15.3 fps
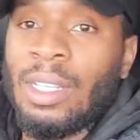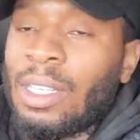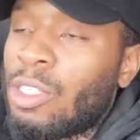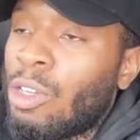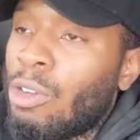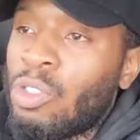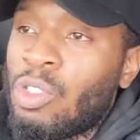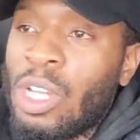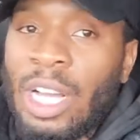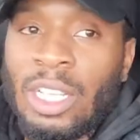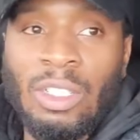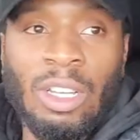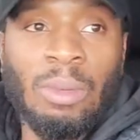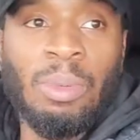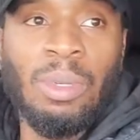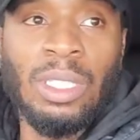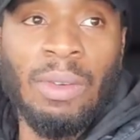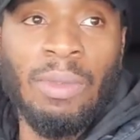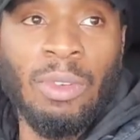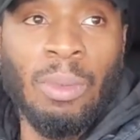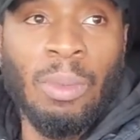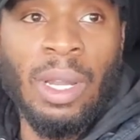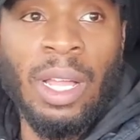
I told you guys, you gotta put stuff on the